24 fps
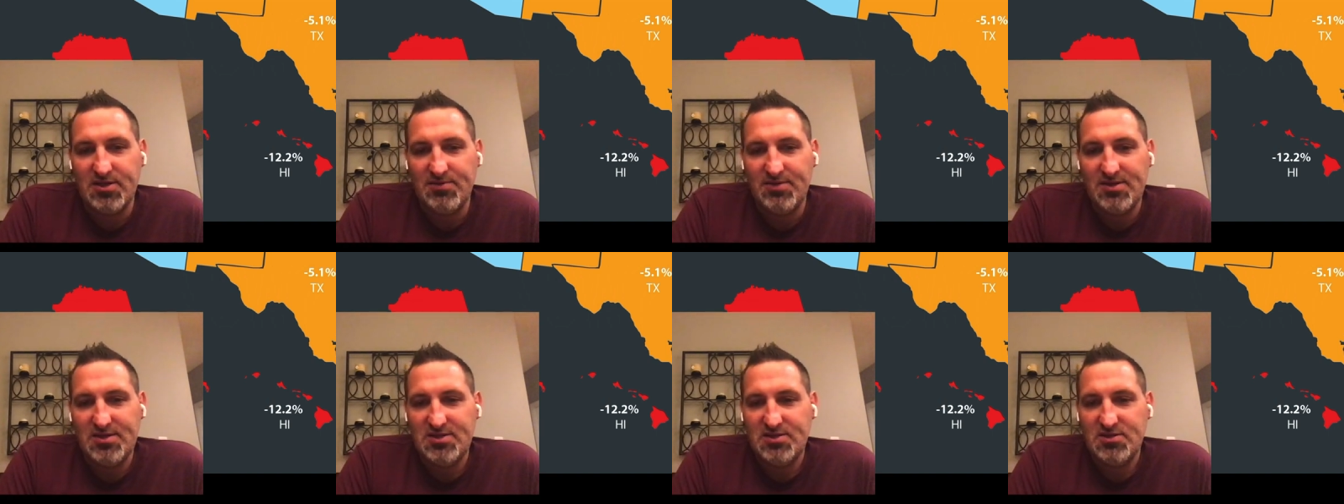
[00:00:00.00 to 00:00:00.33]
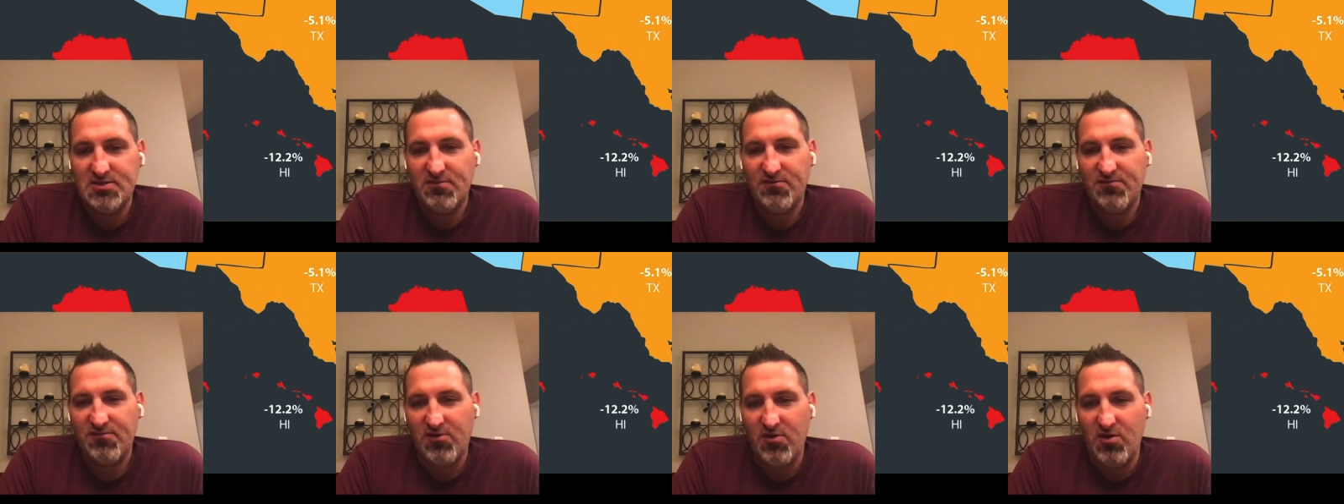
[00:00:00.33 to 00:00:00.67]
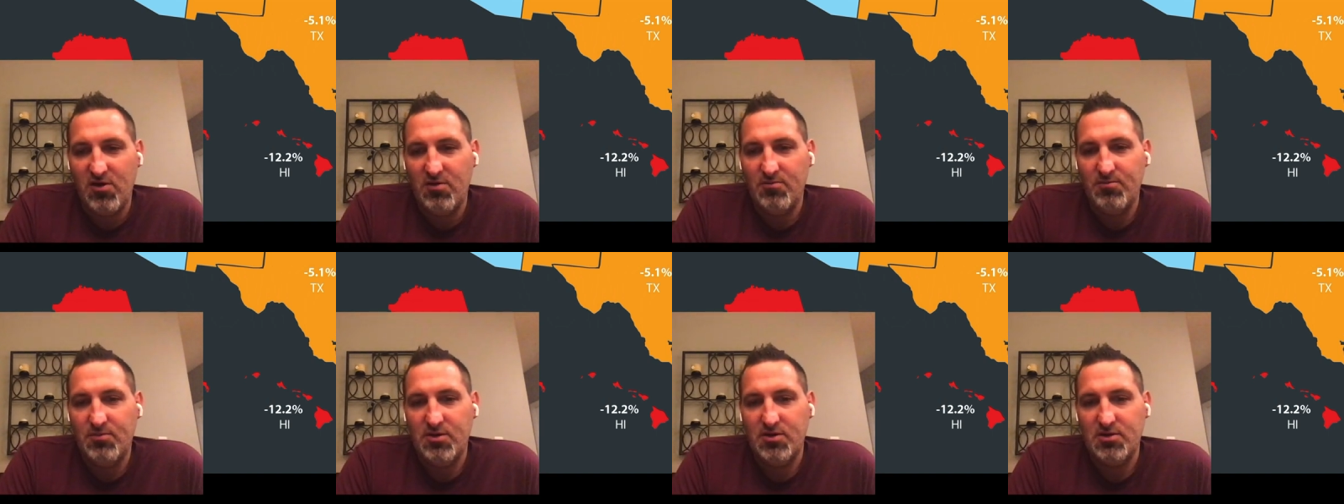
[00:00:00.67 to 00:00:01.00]
This is
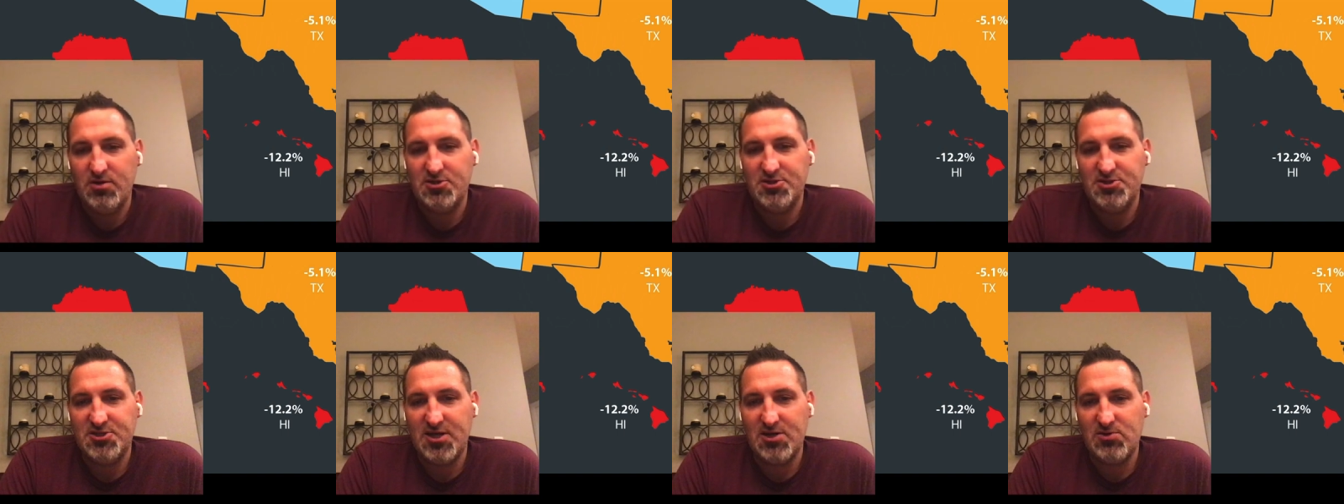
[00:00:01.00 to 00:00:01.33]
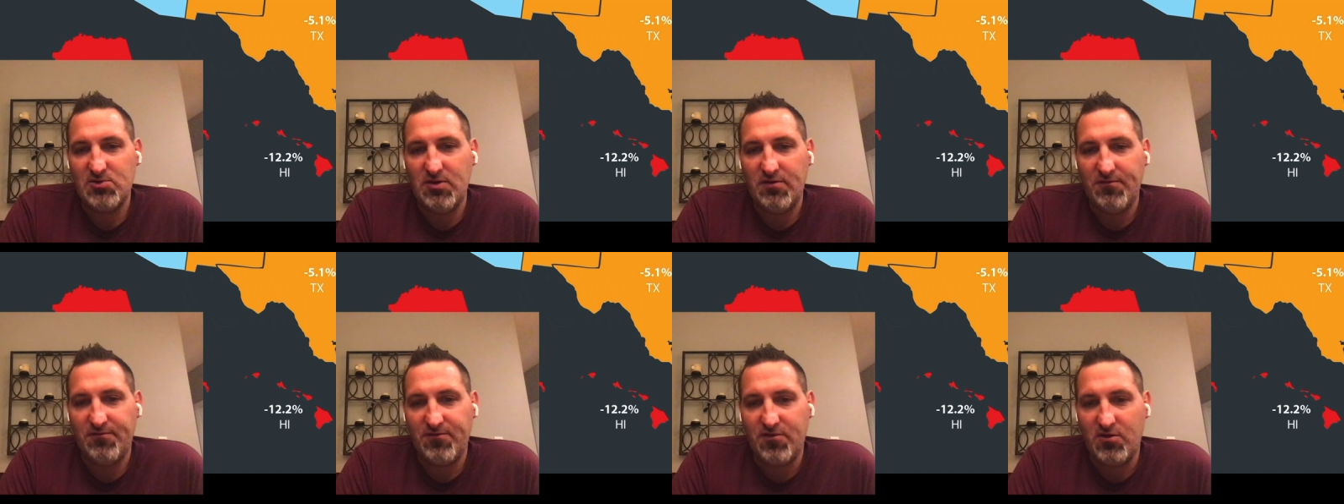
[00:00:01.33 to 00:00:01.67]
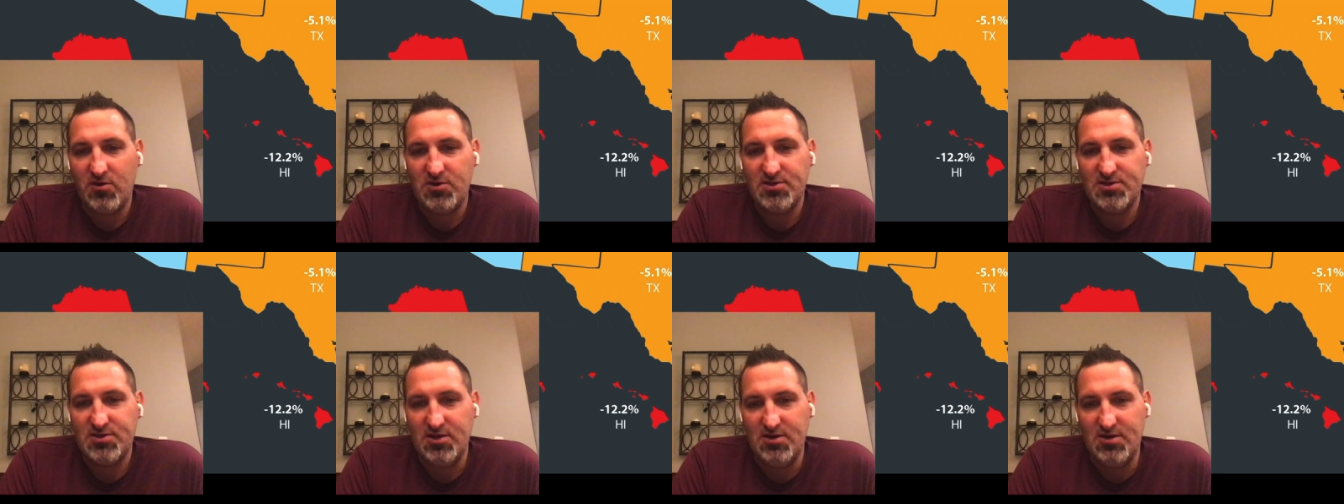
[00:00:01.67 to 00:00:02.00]
from January
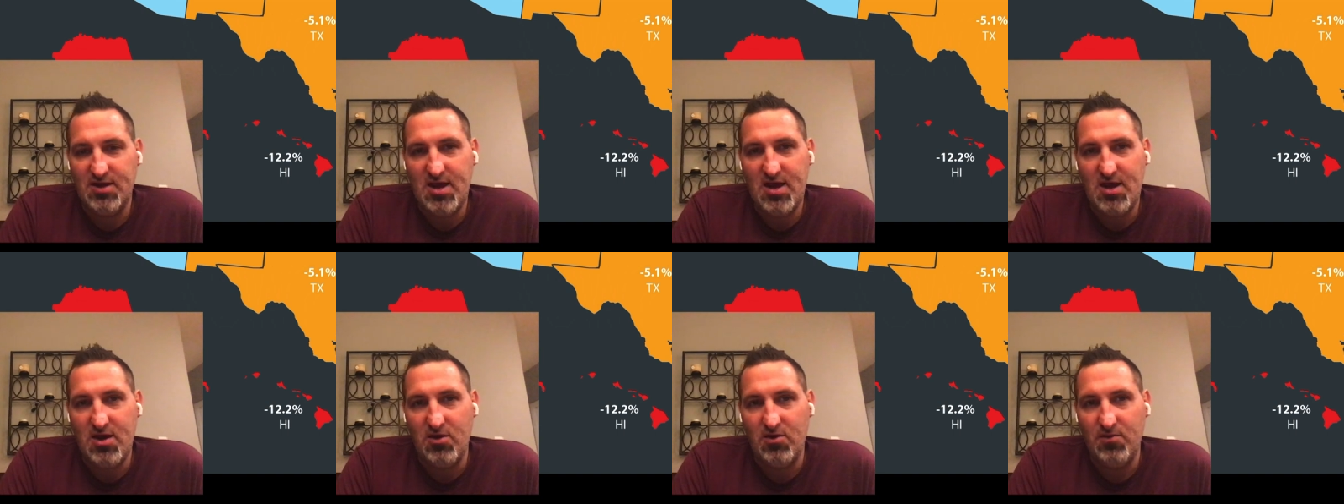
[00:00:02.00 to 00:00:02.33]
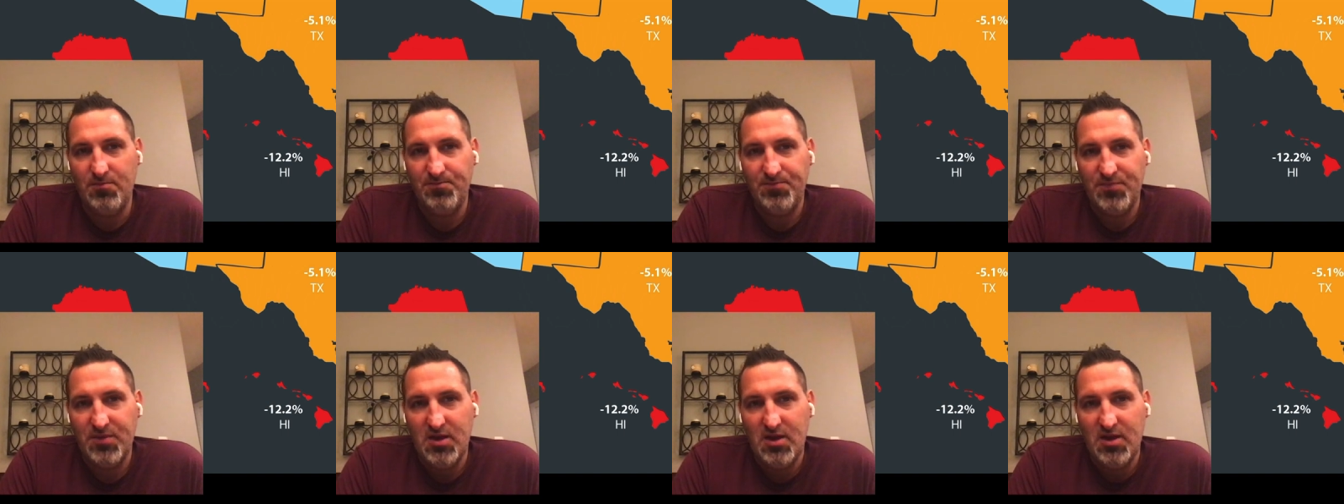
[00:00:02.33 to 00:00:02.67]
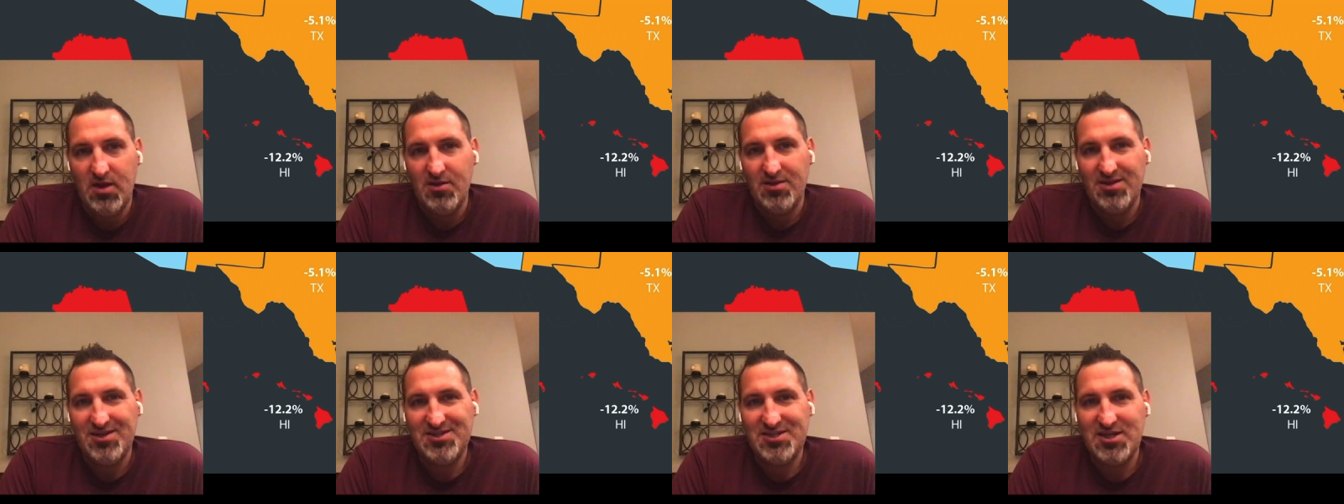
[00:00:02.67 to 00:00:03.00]
1st to now,
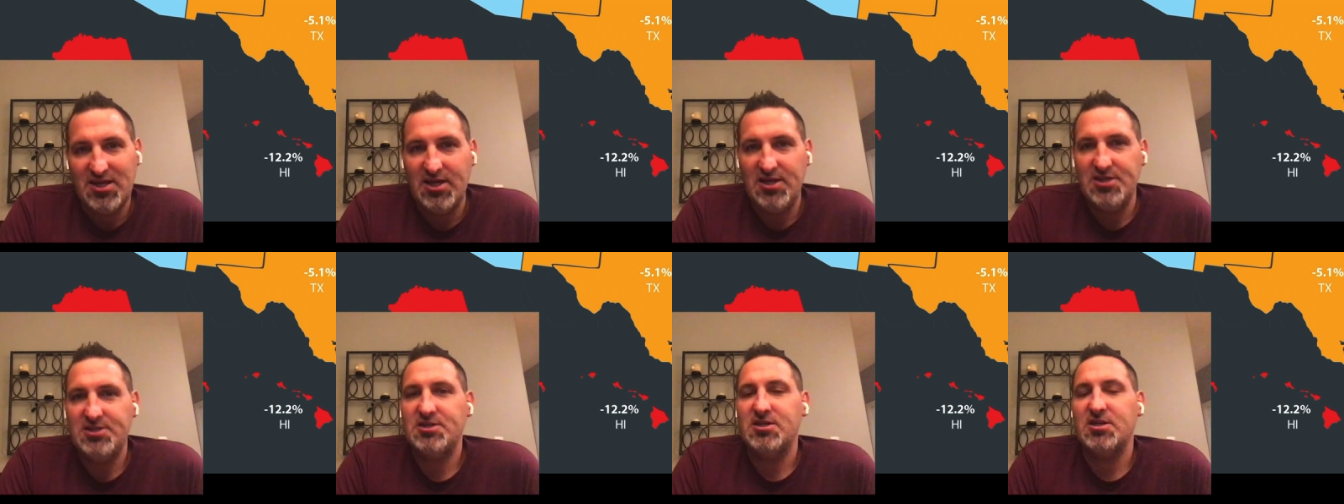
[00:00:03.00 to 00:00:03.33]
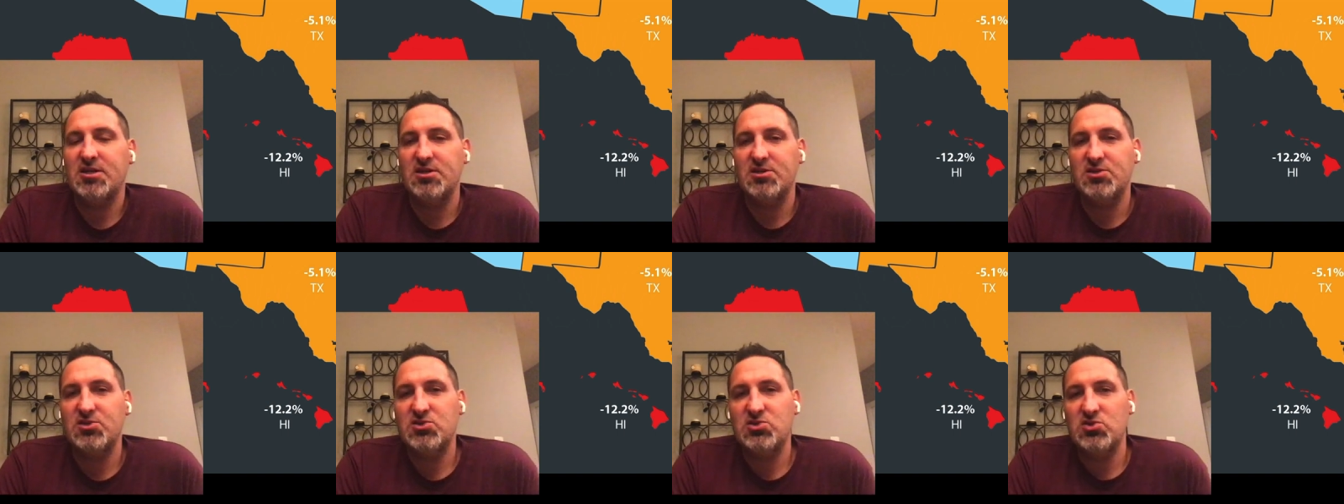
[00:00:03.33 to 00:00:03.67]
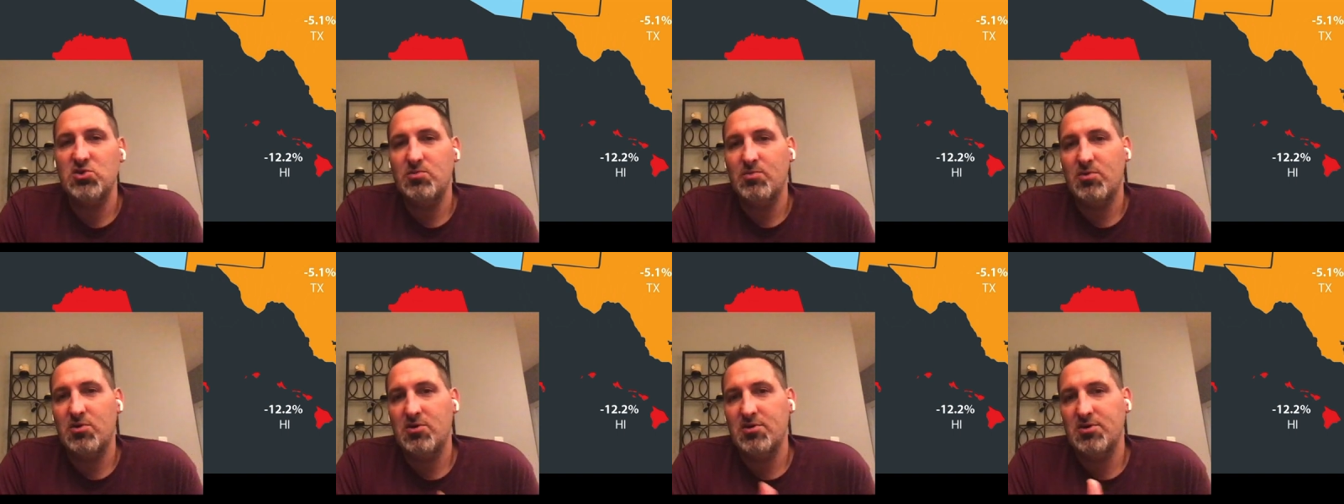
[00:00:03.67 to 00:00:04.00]
change in
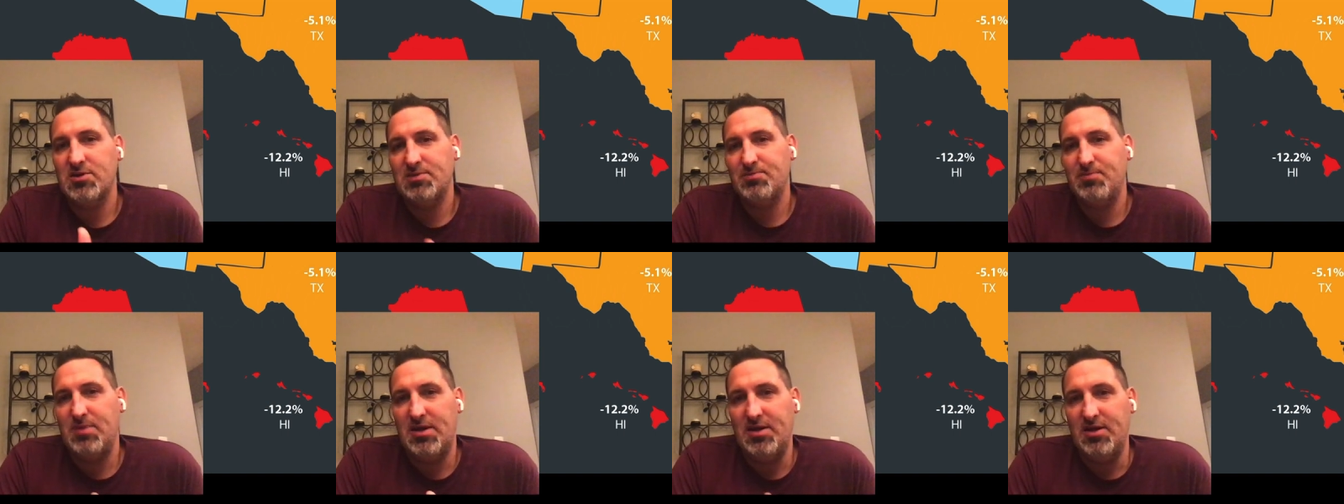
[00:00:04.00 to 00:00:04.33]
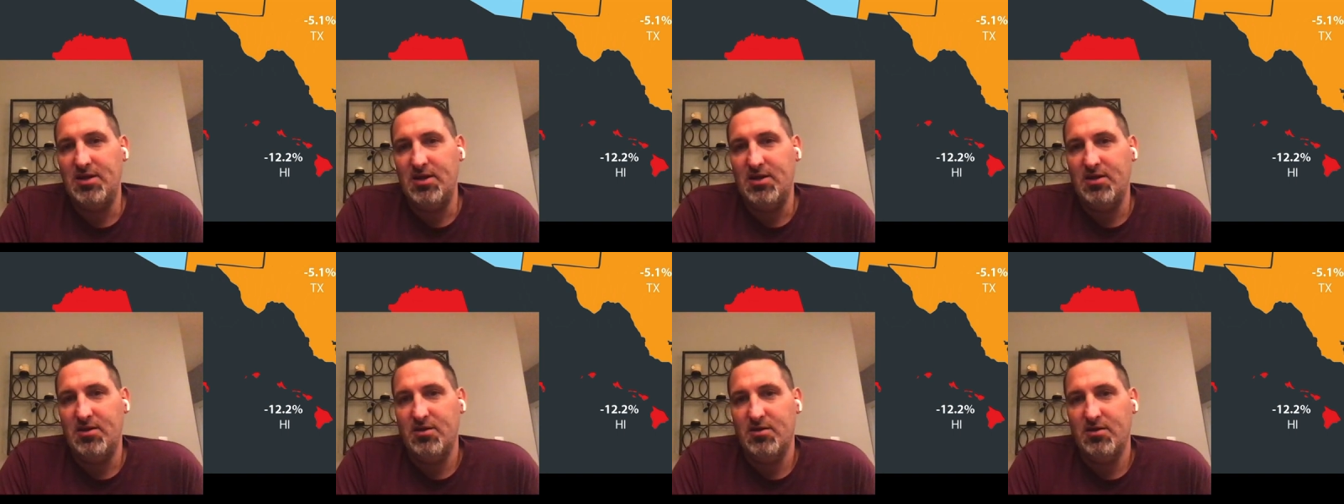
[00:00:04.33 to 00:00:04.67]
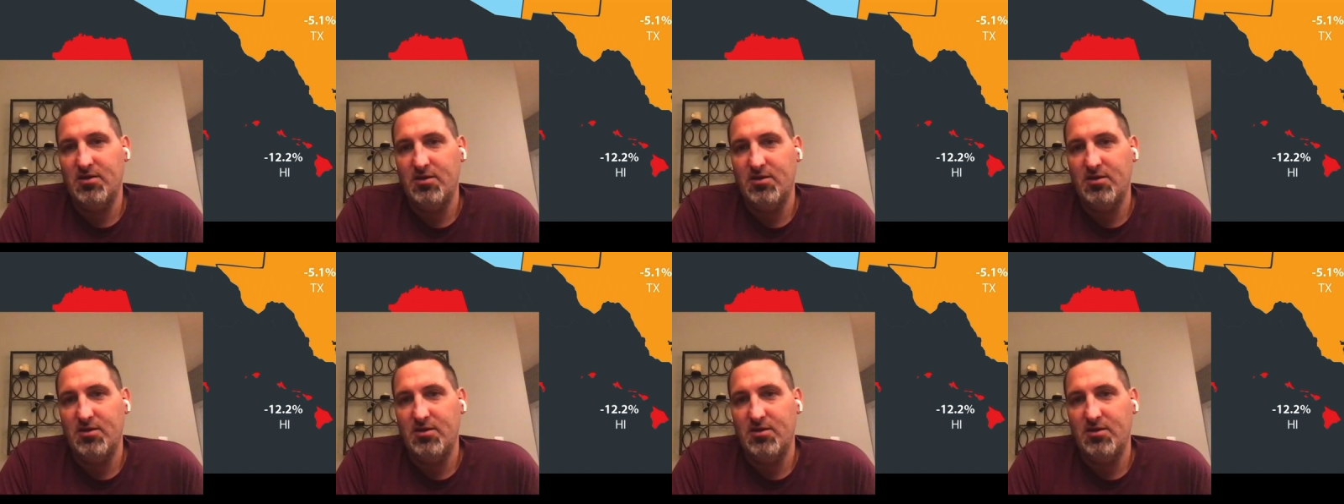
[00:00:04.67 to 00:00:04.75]
consumer spending.